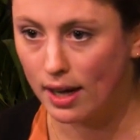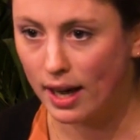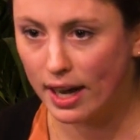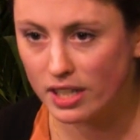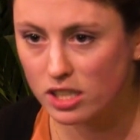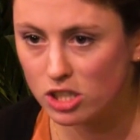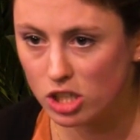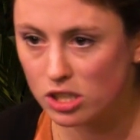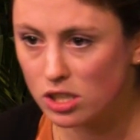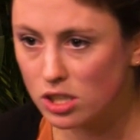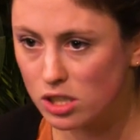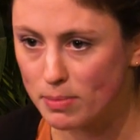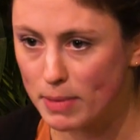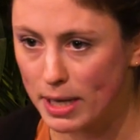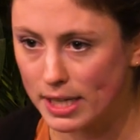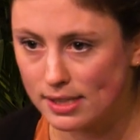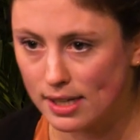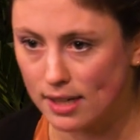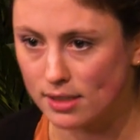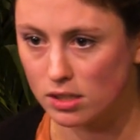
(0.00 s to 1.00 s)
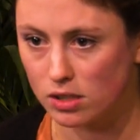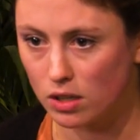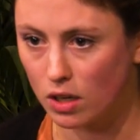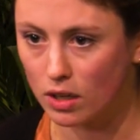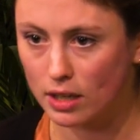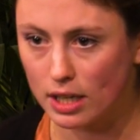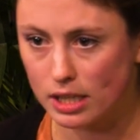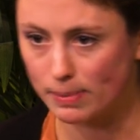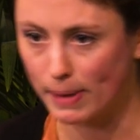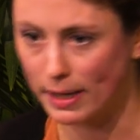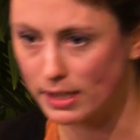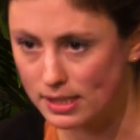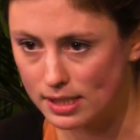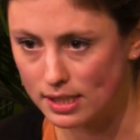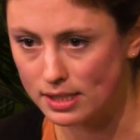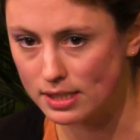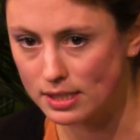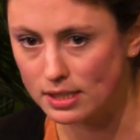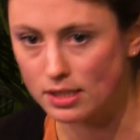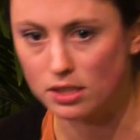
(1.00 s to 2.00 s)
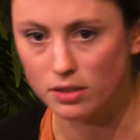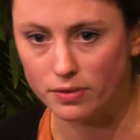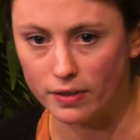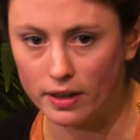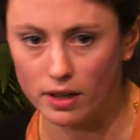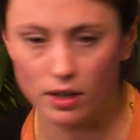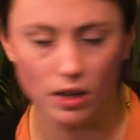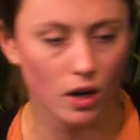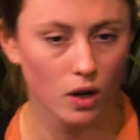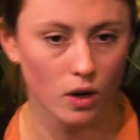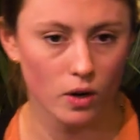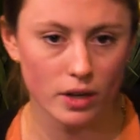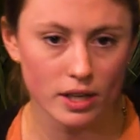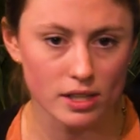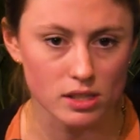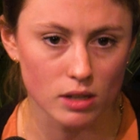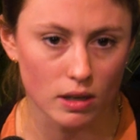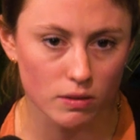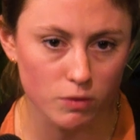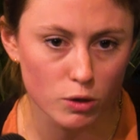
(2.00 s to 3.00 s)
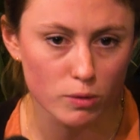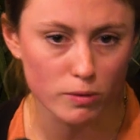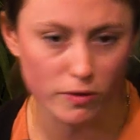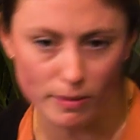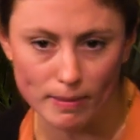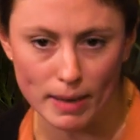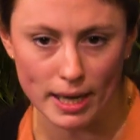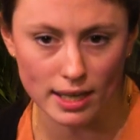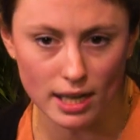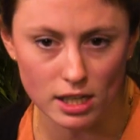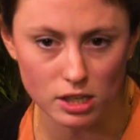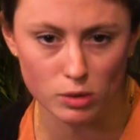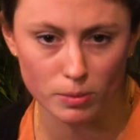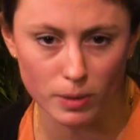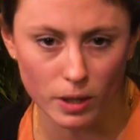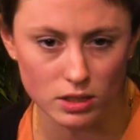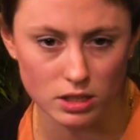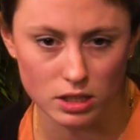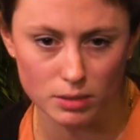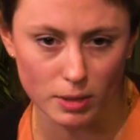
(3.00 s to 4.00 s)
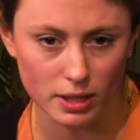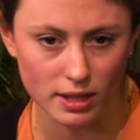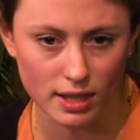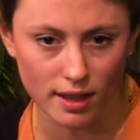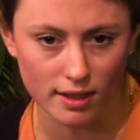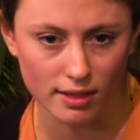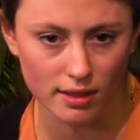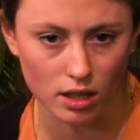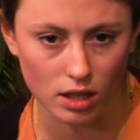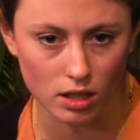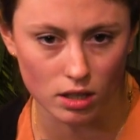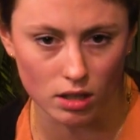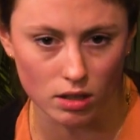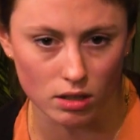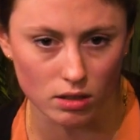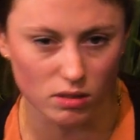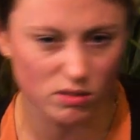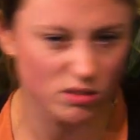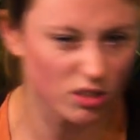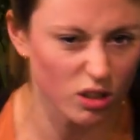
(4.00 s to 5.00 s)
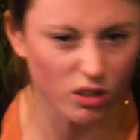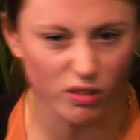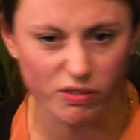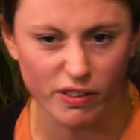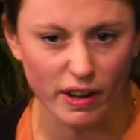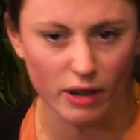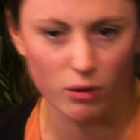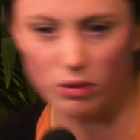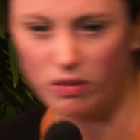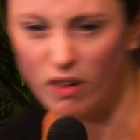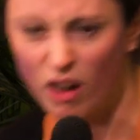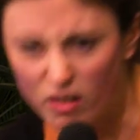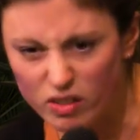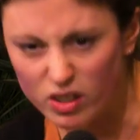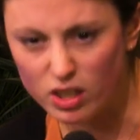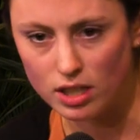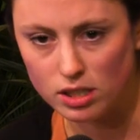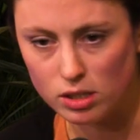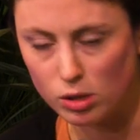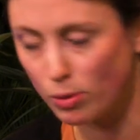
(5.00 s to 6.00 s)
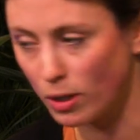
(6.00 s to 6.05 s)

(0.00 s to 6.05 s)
And it just doesn't make sense. You can't expect citizens to think, okay, so I vote for my national party, but then they're going to you know, fight with other national